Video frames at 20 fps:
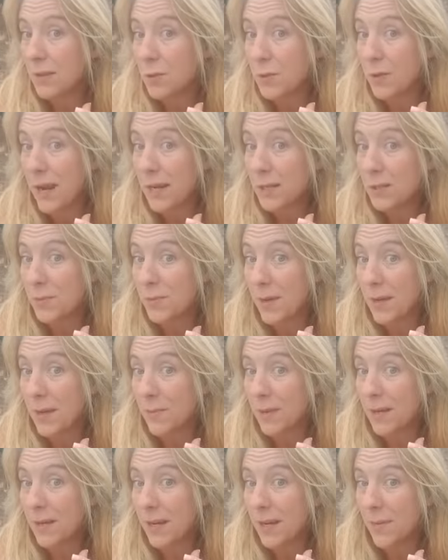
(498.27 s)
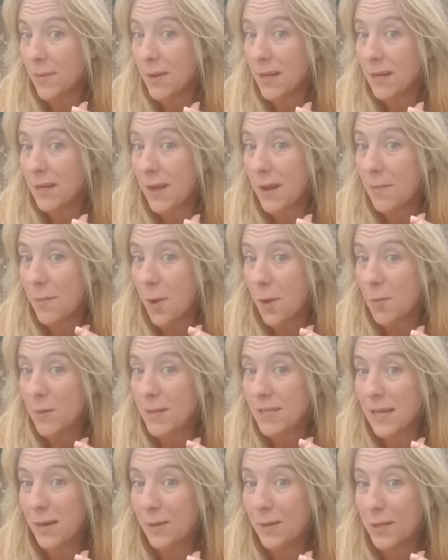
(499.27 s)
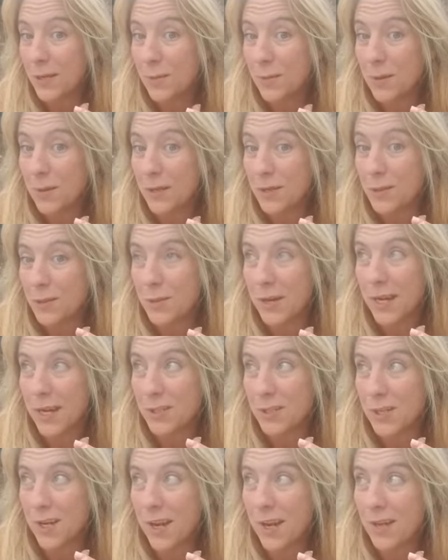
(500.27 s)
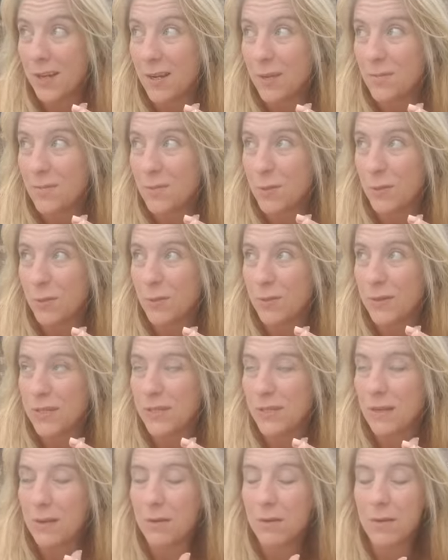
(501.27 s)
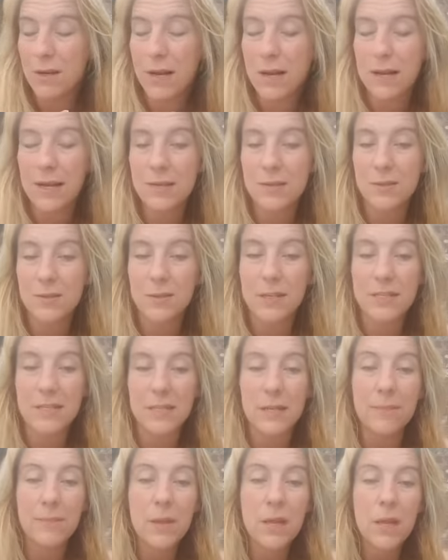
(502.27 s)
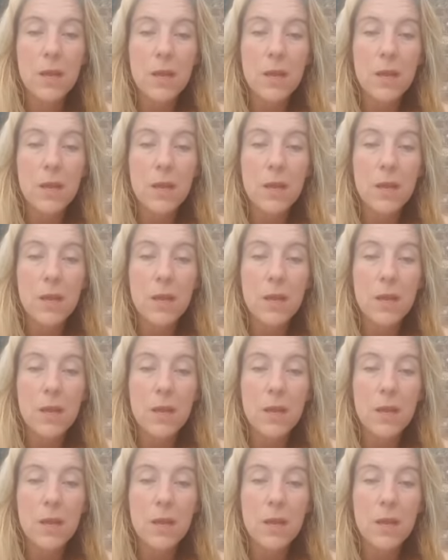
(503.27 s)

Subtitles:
trash might be coming. I'm always out here when the trash guy comes or the recycle guy. It's crazy.